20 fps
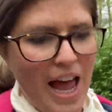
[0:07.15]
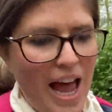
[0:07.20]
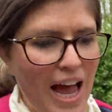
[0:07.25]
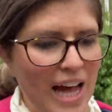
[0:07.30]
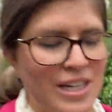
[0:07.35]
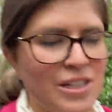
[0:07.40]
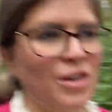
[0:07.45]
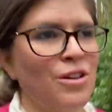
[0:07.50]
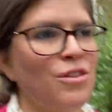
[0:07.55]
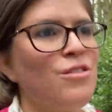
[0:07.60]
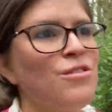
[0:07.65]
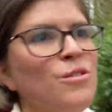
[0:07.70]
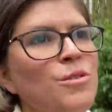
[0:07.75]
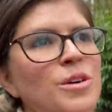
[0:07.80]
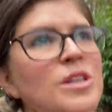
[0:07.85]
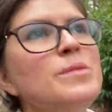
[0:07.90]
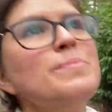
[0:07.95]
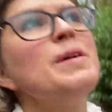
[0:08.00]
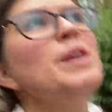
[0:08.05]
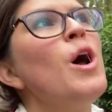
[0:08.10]
and although
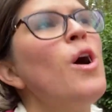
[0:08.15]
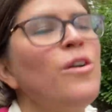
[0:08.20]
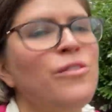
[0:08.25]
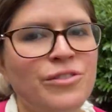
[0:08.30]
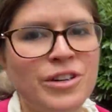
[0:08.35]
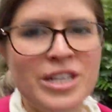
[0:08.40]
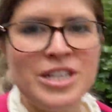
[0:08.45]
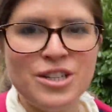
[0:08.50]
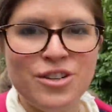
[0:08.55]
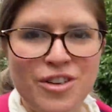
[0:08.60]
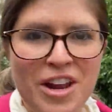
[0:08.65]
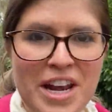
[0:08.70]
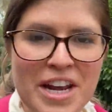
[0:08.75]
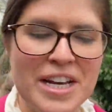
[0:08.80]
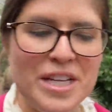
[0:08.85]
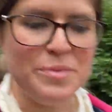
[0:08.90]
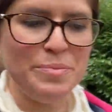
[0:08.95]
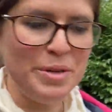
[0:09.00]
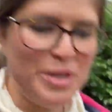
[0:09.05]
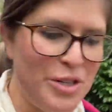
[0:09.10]
it's been offering to rain
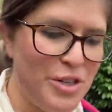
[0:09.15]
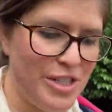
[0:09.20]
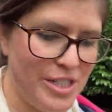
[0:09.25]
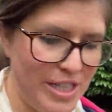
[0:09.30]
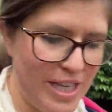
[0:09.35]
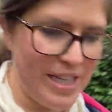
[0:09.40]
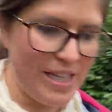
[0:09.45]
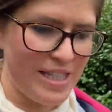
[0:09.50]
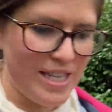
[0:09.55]
and it's been drizzling